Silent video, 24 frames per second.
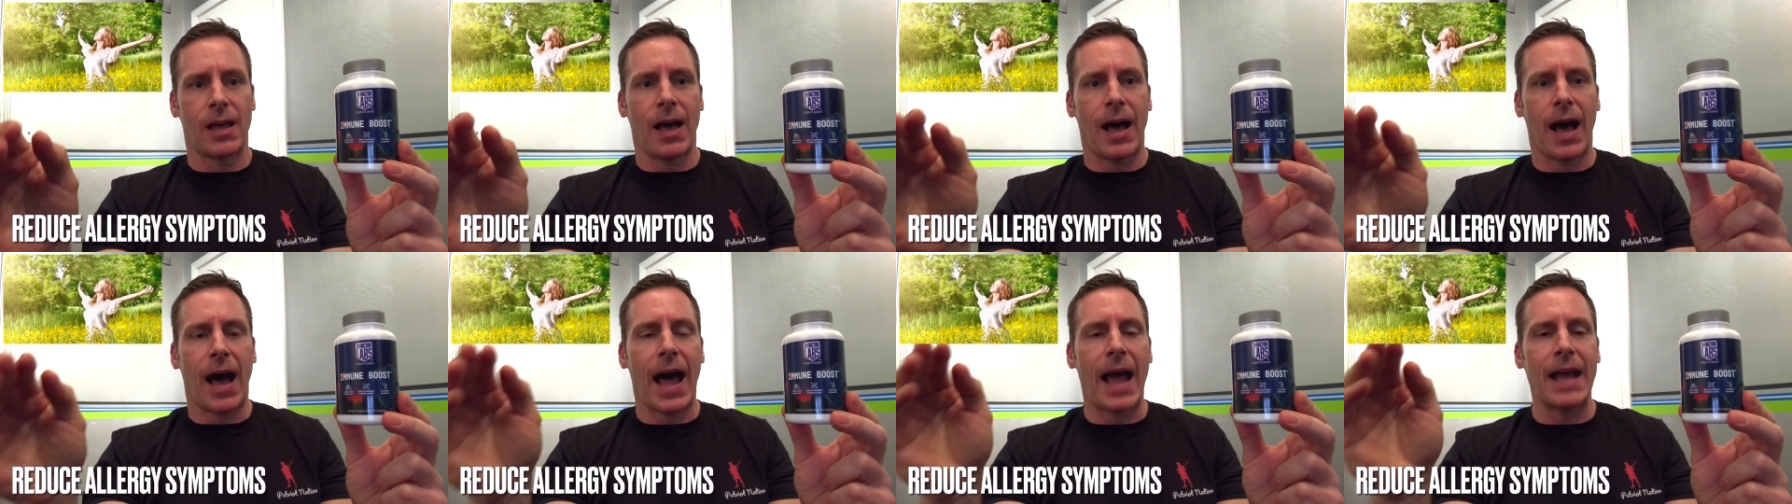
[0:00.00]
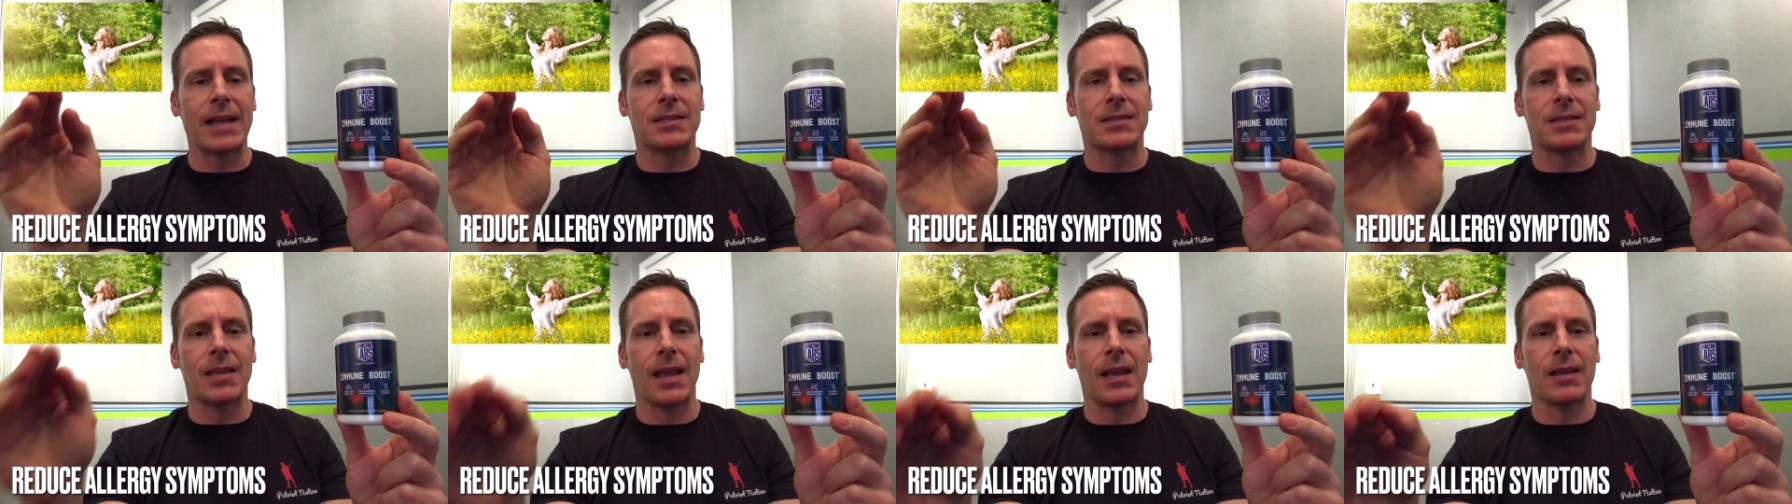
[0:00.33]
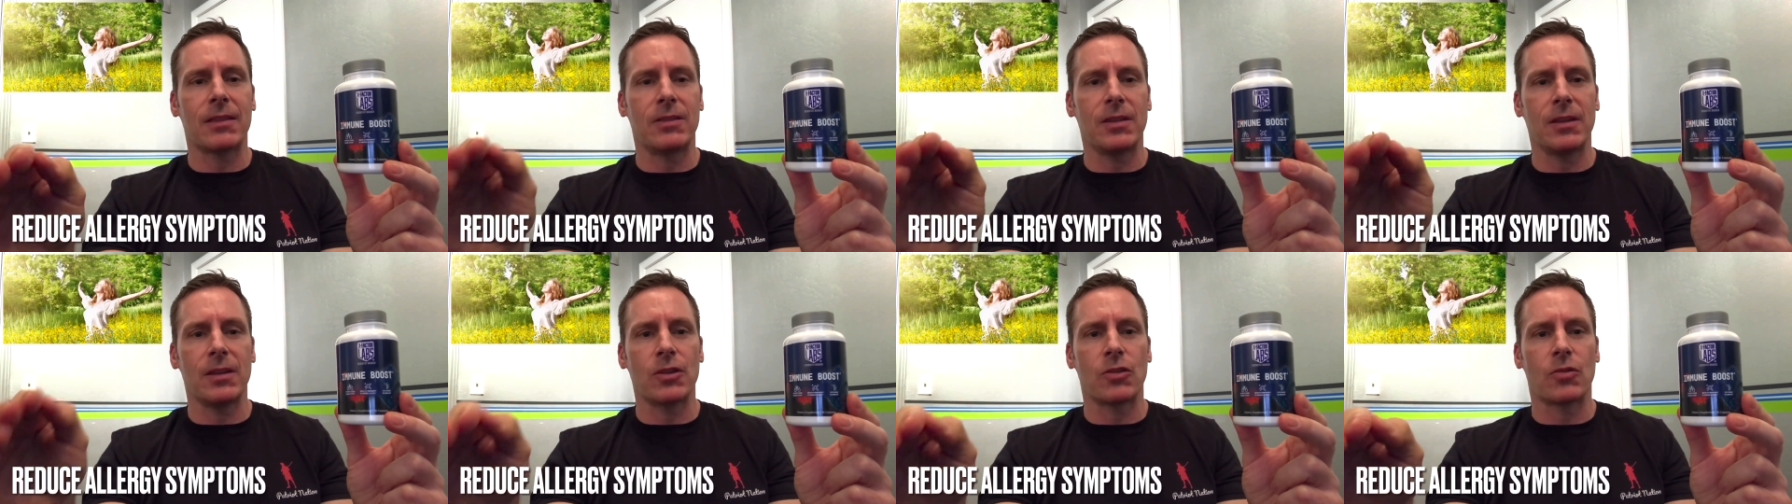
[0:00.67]
I take
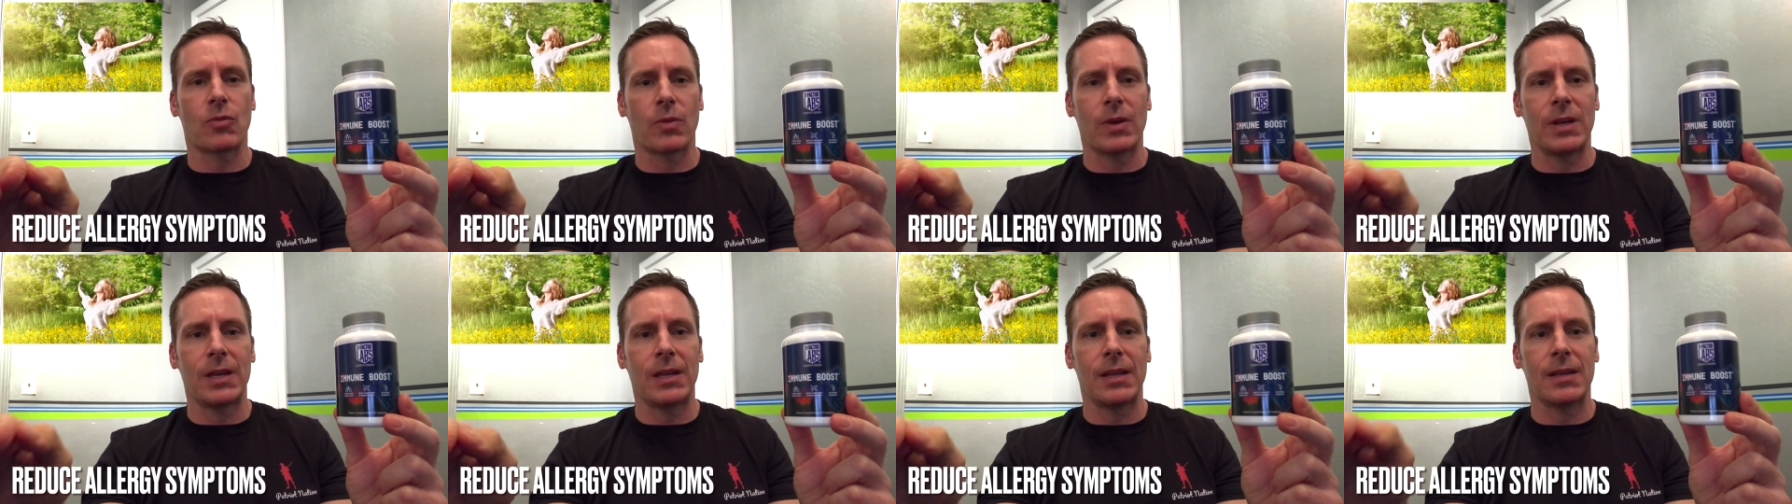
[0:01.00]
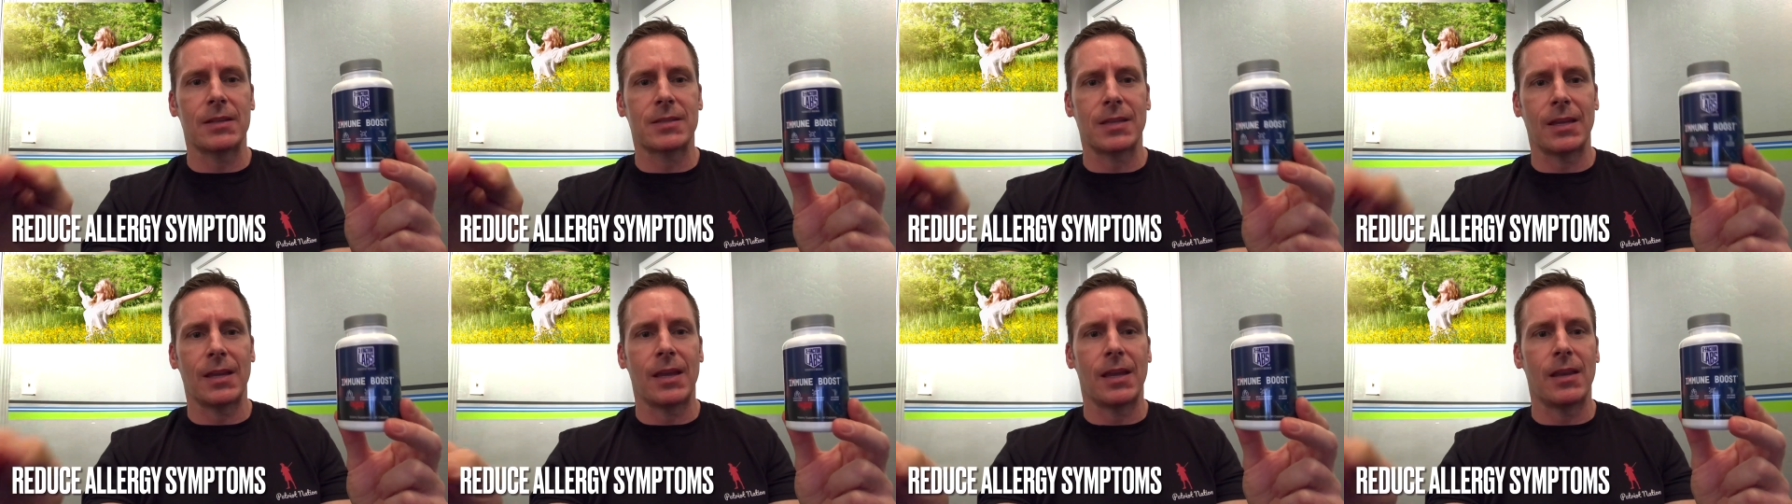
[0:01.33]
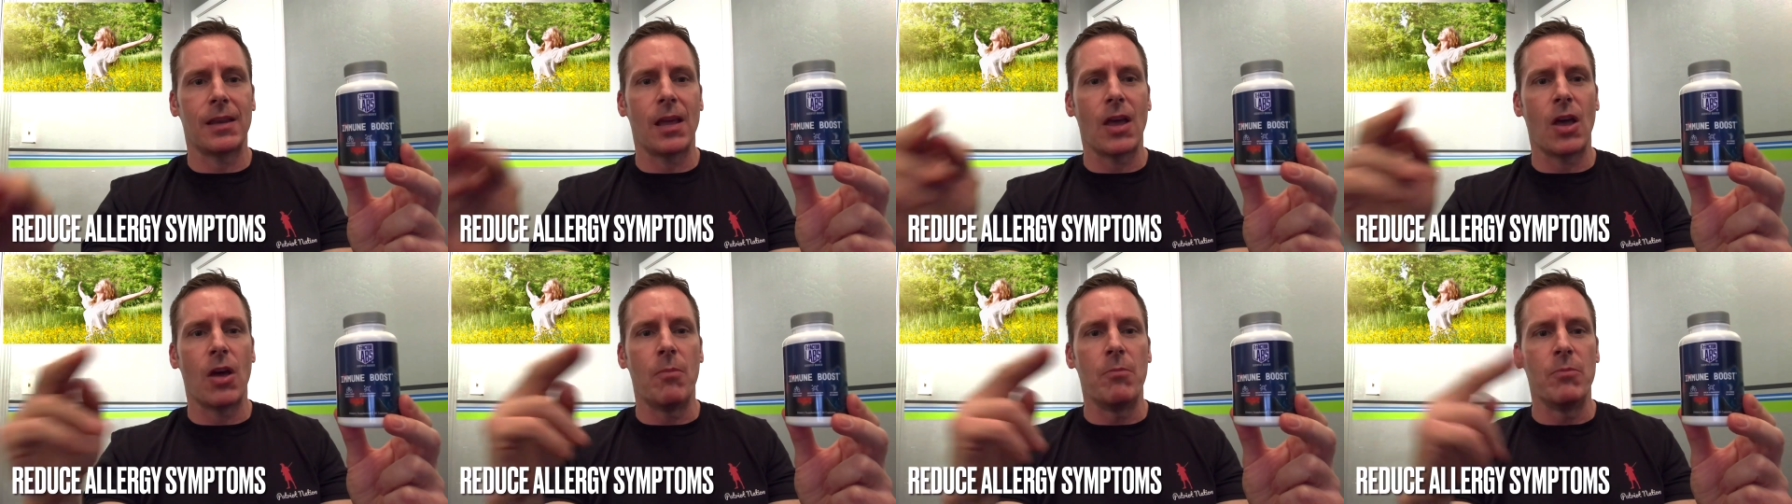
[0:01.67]
the ingredients in
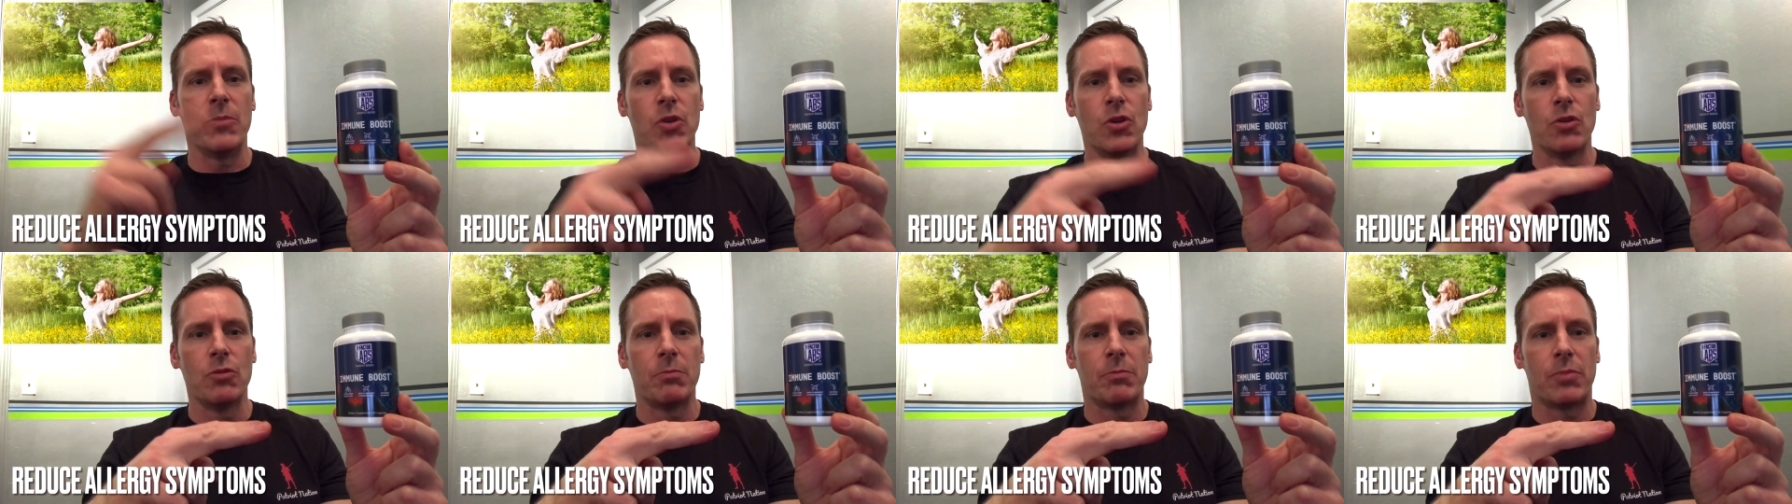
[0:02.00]
Immune